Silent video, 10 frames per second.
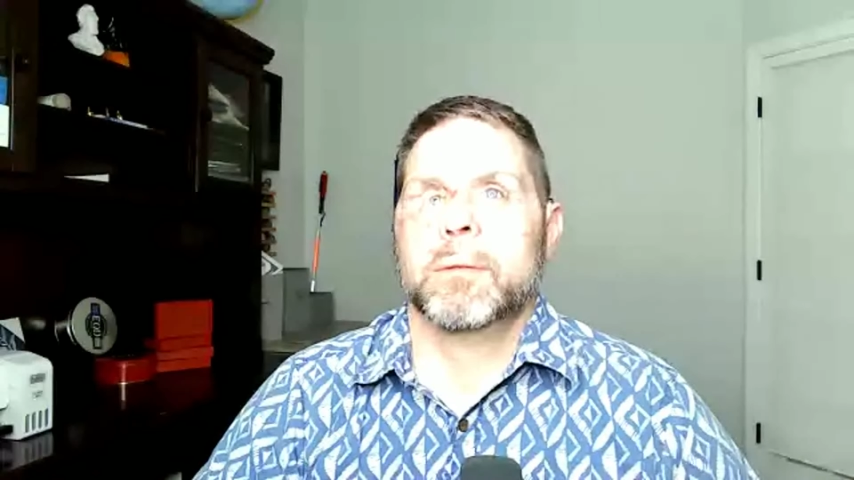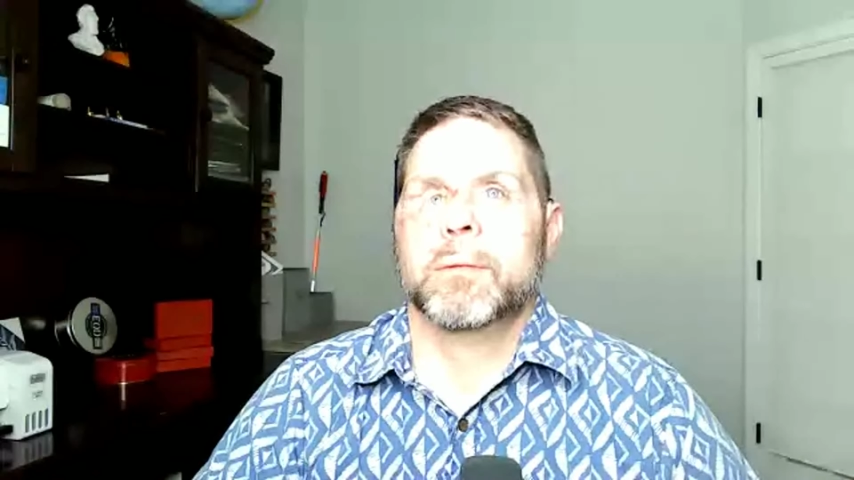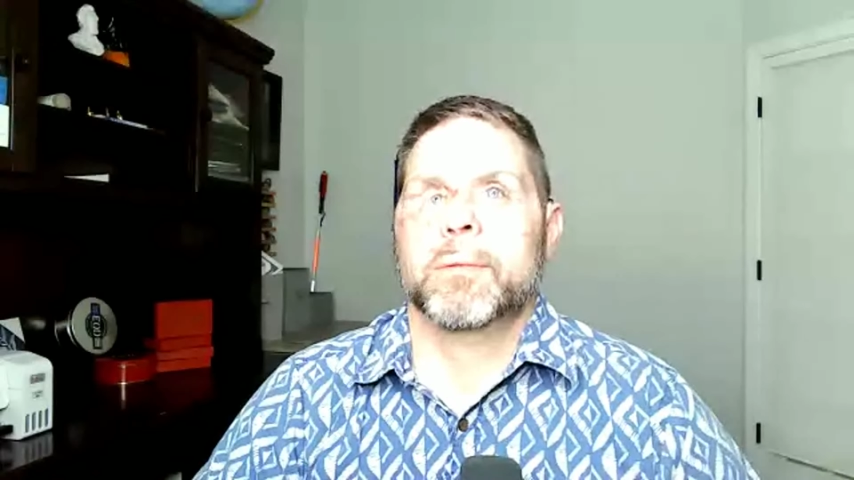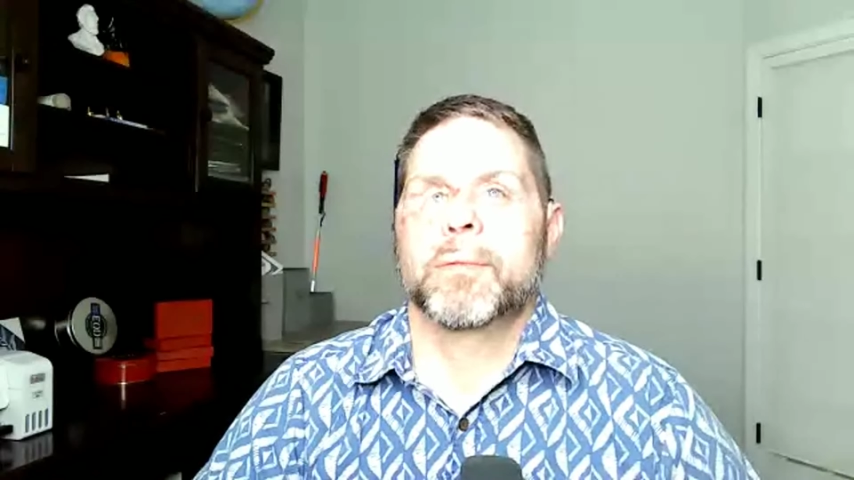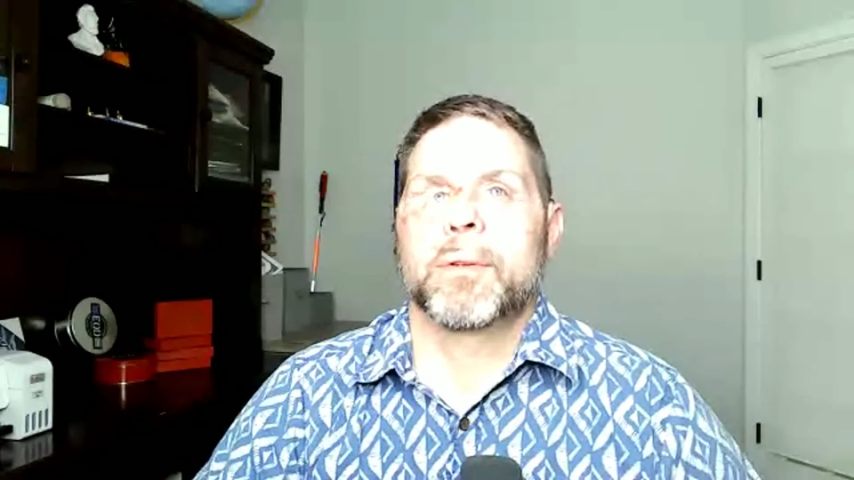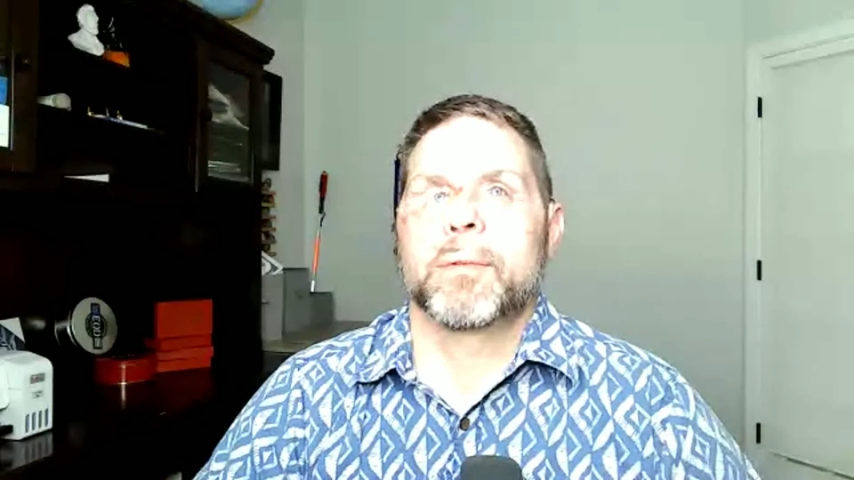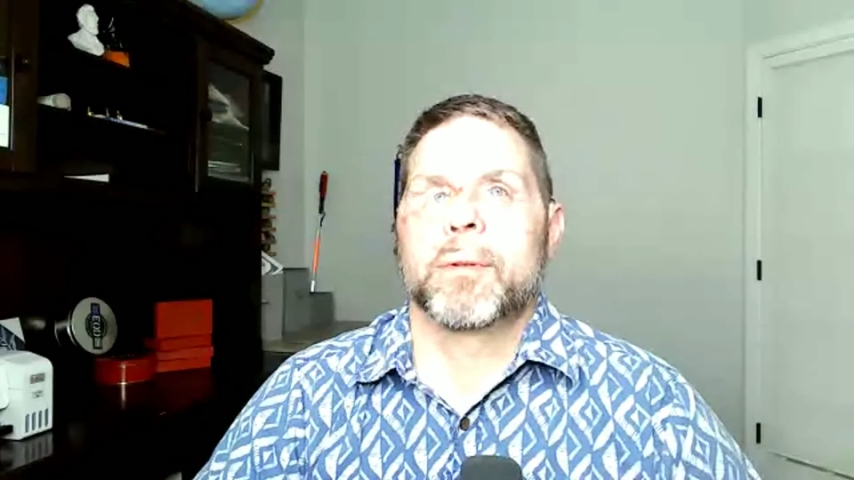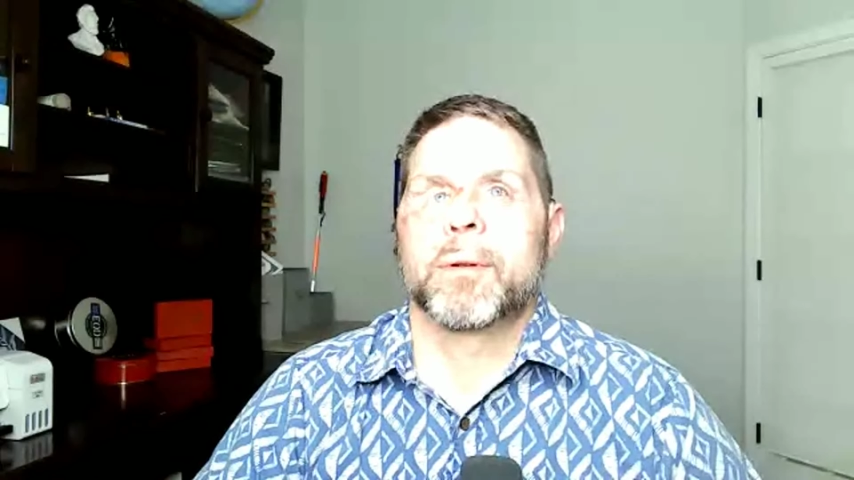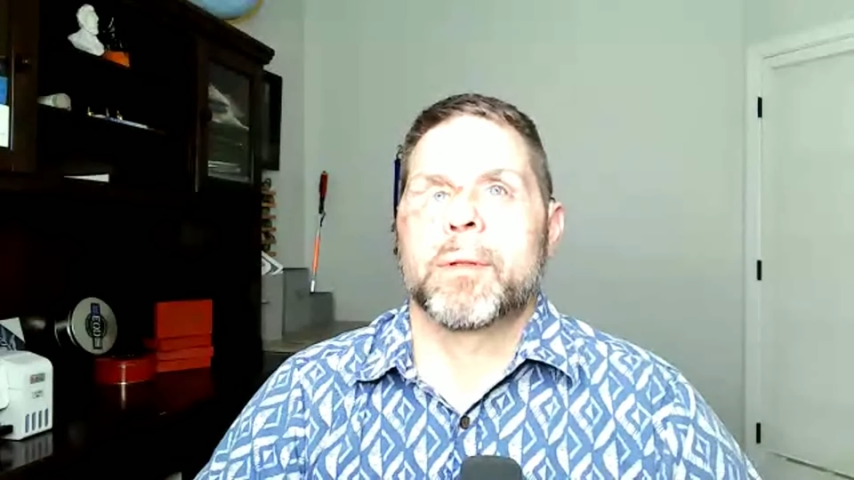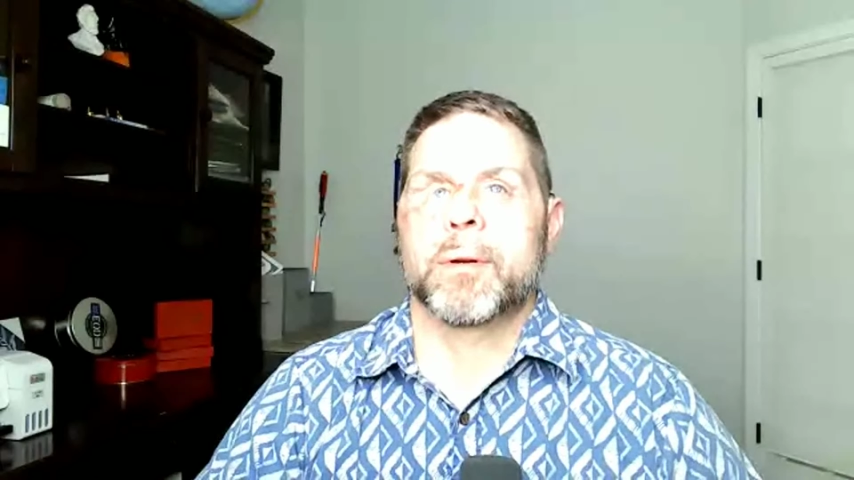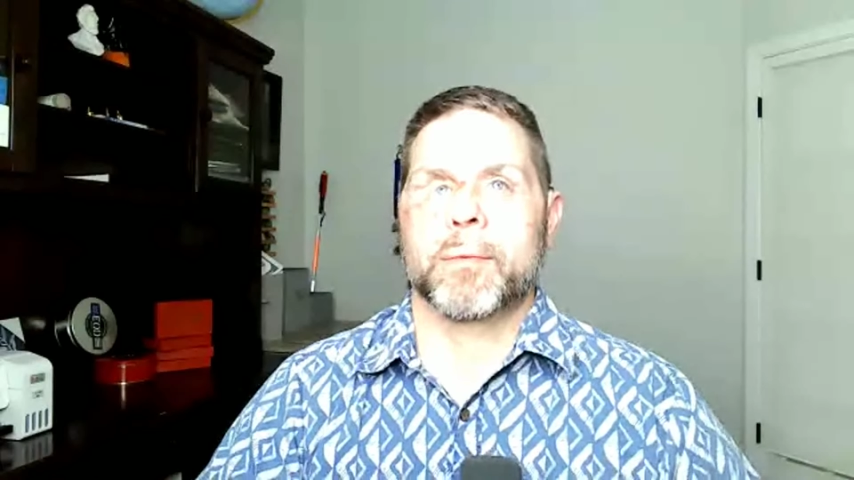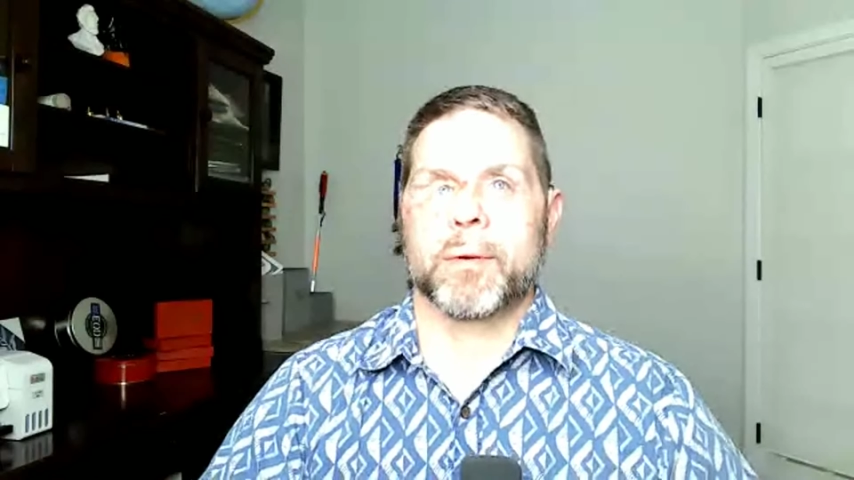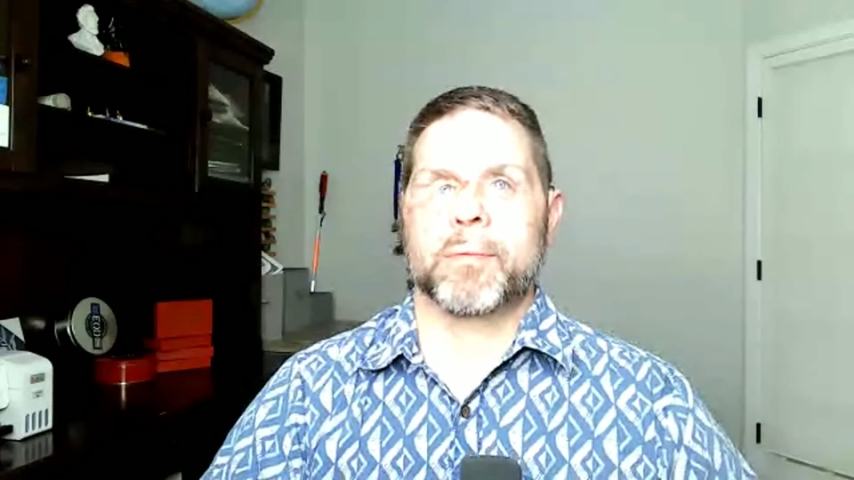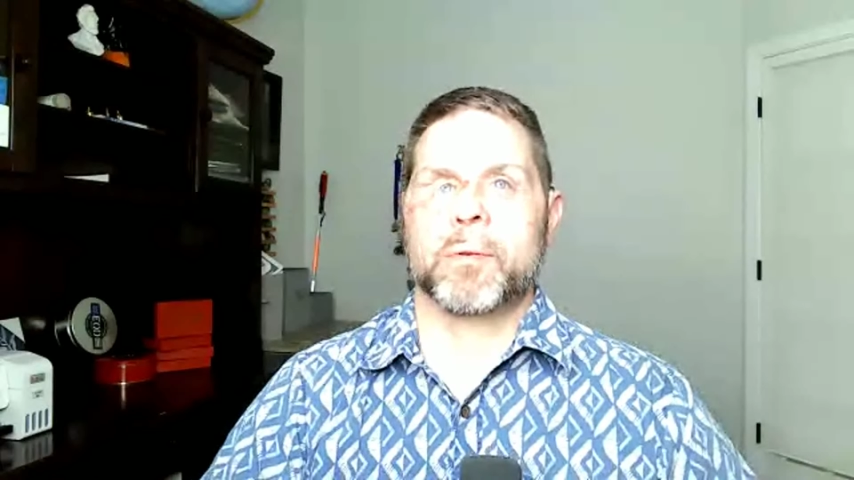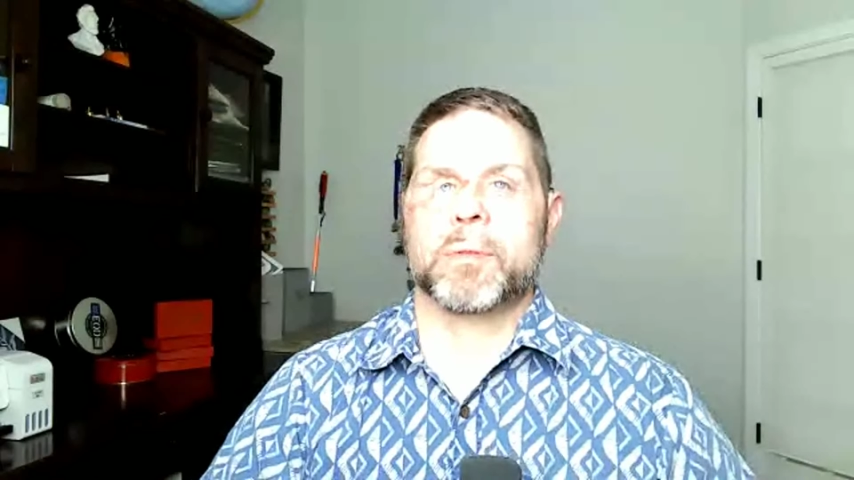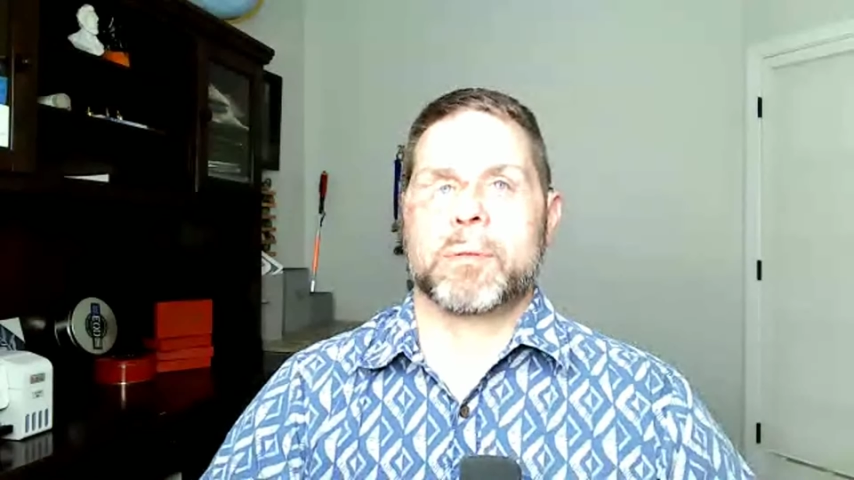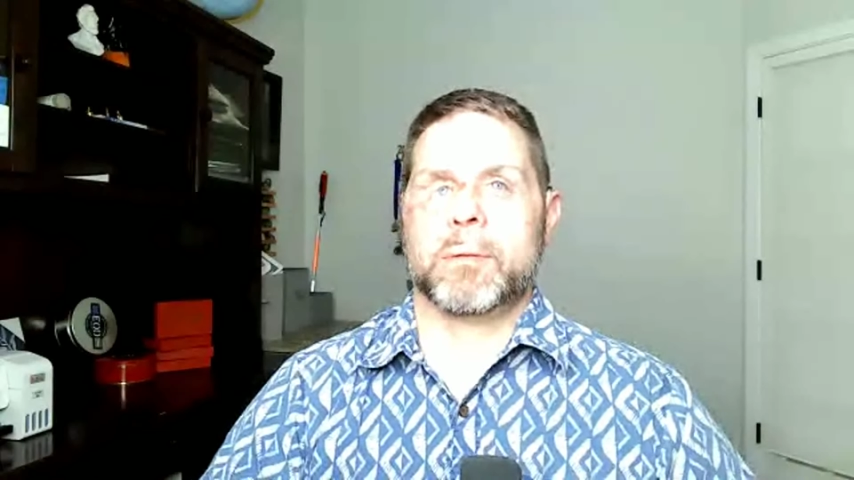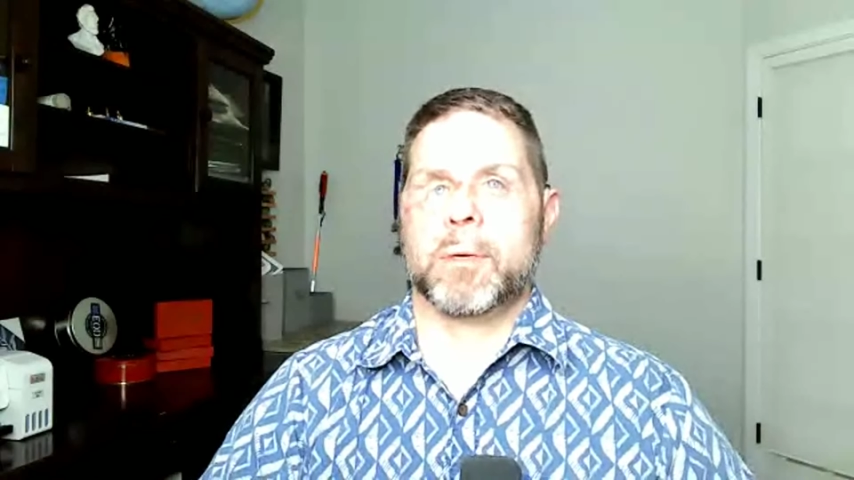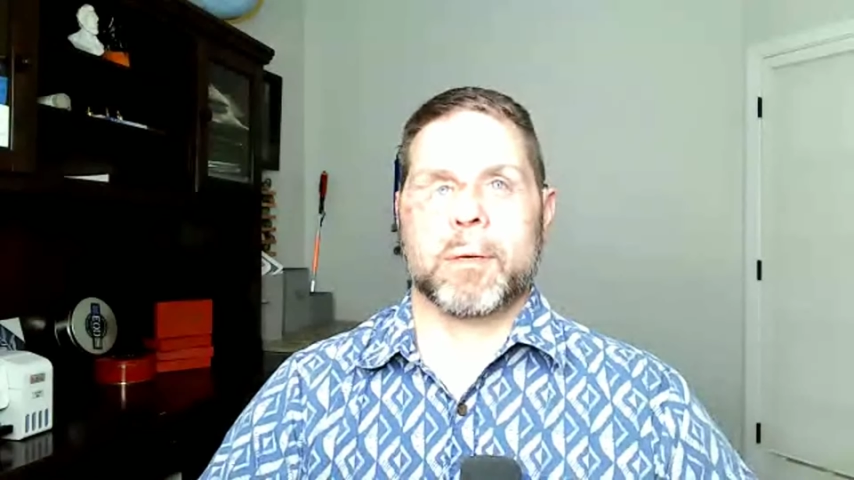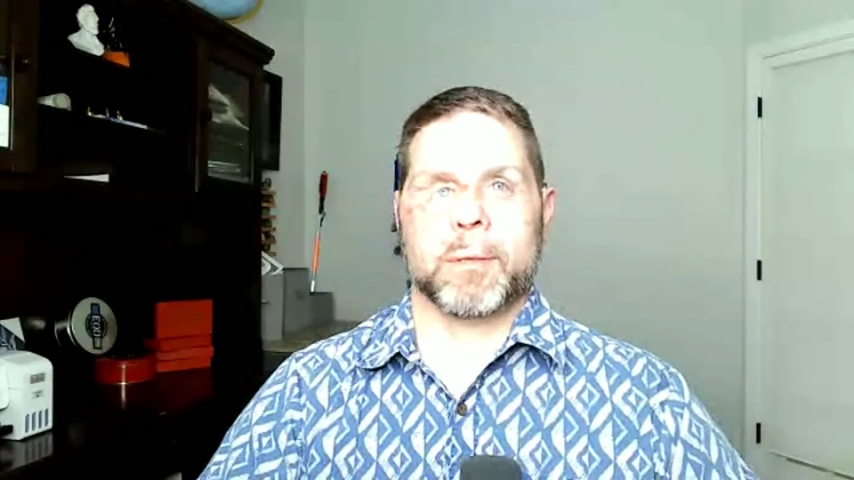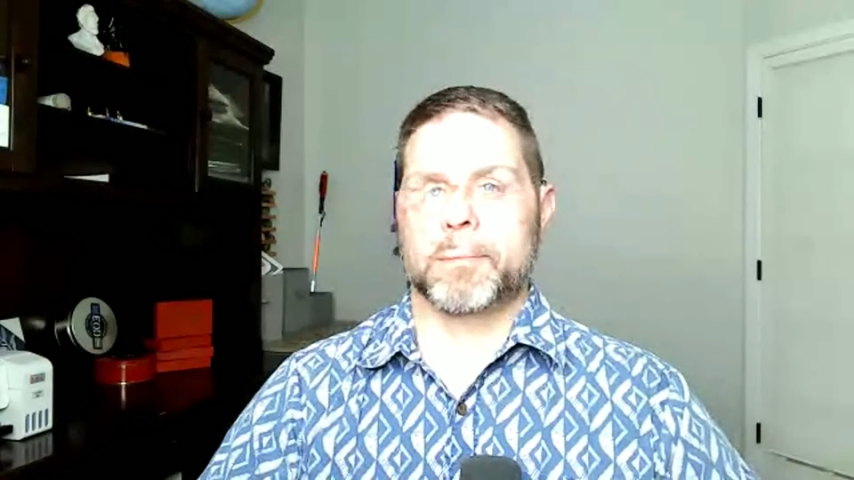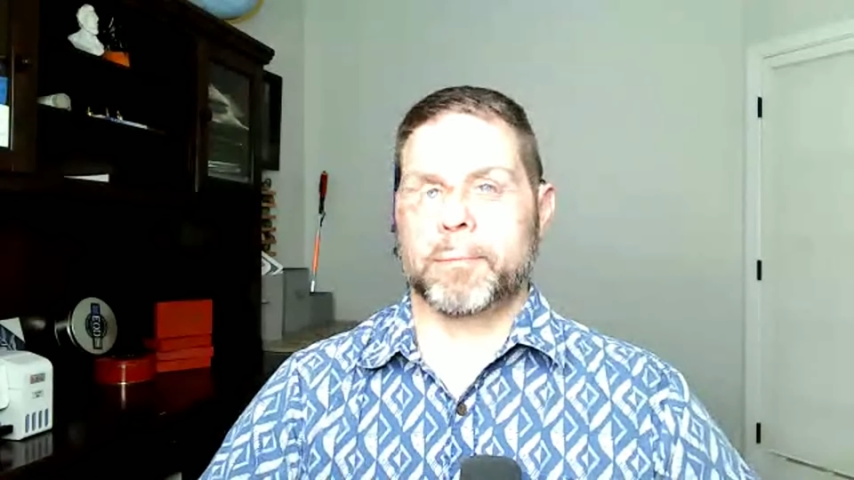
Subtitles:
their first, uh,